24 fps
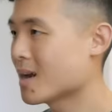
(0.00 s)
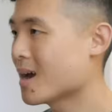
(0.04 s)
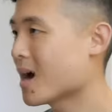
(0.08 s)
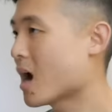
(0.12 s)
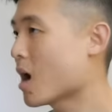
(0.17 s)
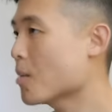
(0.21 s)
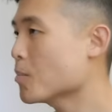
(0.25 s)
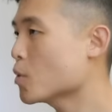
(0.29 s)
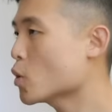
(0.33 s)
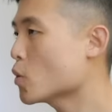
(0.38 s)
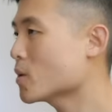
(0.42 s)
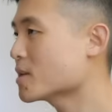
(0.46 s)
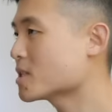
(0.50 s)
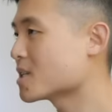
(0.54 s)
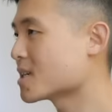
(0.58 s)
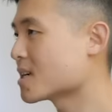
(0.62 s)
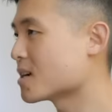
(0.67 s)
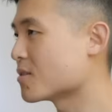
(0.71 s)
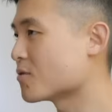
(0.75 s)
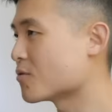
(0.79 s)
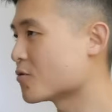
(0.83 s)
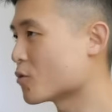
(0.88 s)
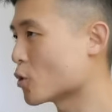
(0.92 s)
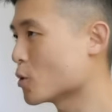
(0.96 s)
I'm going to
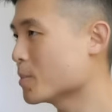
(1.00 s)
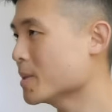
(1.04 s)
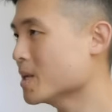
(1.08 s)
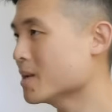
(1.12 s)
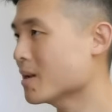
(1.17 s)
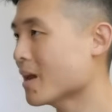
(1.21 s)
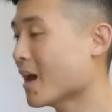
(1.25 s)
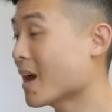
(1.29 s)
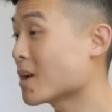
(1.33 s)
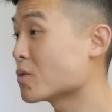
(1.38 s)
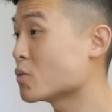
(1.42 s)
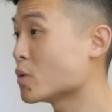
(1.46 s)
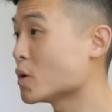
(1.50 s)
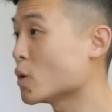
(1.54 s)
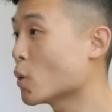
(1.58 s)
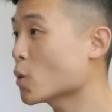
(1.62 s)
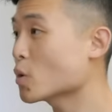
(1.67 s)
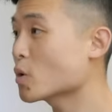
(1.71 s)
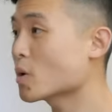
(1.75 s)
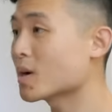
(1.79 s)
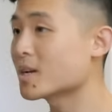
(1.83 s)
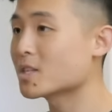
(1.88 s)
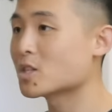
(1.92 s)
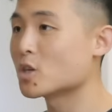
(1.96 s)
confirm it and
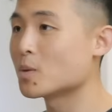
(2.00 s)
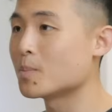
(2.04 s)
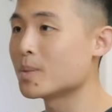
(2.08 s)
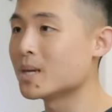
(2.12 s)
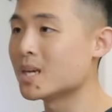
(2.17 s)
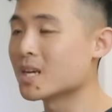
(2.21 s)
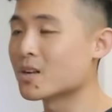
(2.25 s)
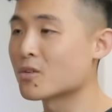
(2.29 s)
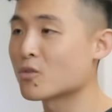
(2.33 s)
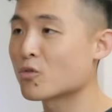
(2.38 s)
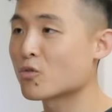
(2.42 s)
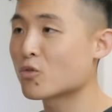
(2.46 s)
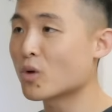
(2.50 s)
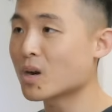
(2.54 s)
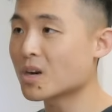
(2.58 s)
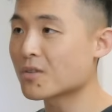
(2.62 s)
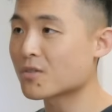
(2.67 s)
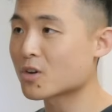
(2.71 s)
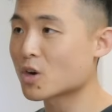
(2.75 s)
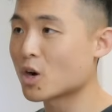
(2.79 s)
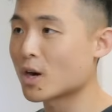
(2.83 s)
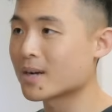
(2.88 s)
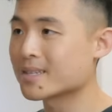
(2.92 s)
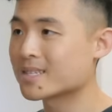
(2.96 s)
reorder it to be in front
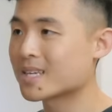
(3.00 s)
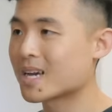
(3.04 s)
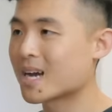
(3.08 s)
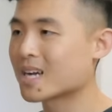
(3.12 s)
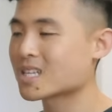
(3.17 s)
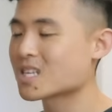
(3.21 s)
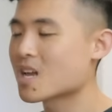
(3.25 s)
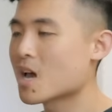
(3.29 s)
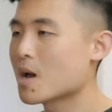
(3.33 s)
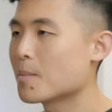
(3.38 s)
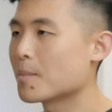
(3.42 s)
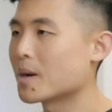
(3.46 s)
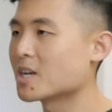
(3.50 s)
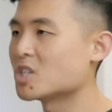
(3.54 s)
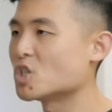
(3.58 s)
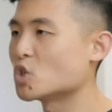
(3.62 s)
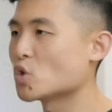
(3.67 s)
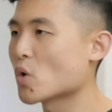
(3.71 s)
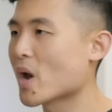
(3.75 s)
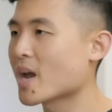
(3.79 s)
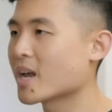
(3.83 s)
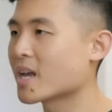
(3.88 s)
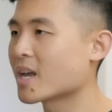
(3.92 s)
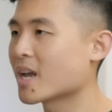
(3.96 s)
of contact by
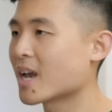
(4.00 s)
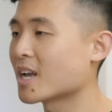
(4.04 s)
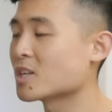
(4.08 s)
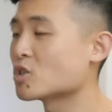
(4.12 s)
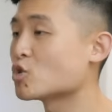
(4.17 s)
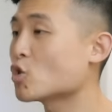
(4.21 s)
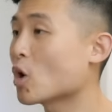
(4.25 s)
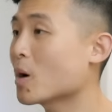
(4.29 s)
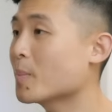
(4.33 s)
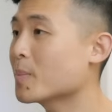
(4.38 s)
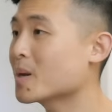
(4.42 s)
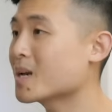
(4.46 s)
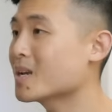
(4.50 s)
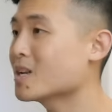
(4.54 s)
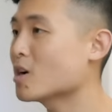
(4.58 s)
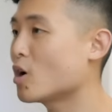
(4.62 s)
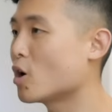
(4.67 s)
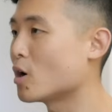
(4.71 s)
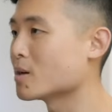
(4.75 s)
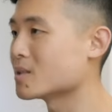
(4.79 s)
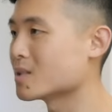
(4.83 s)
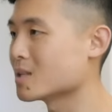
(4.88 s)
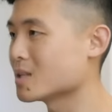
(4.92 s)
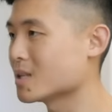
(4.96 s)
dragging and dropping it
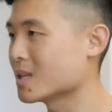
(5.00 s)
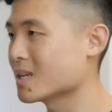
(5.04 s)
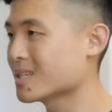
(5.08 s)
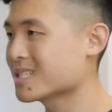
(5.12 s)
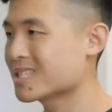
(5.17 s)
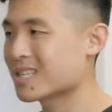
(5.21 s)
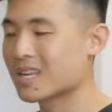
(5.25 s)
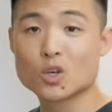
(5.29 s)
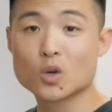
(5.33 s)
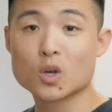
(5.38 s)
on the list.